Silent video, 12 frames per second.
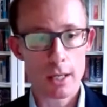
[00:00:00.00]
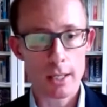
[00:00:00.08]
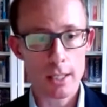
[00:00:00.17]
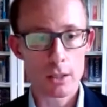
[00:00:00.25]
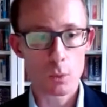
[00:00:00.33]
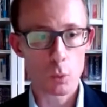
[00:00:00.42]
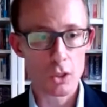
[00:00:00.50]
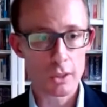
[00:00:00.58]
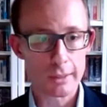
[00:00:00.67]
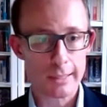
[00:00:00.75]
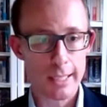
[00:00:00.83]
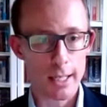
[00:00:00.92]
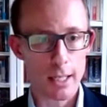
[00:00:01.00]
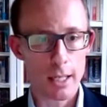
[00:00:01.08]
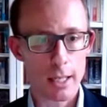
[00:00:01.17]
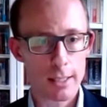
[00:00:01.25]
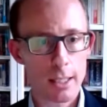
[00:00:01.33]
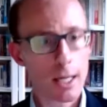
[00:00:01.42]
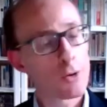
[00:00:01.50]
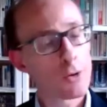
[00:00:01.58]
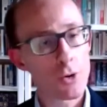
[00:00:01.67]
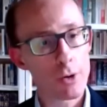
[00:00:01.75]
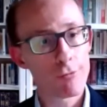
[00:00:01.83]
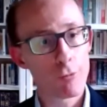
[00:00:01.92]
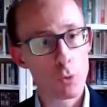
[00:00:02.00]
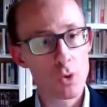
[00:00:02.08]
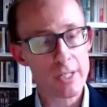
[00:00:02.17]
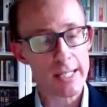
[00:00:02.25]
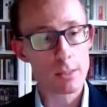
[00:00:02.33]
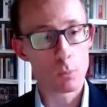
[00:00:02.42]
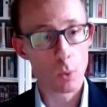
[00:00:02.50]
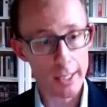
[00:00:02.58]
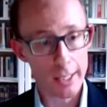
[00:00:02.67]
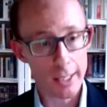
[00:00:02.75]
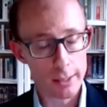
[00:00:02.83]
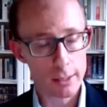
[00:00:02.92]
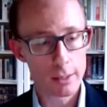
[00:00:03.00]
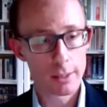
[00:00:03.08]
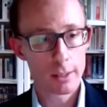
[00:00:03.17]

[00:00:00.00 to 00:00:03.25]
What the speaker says: in the world. I think 141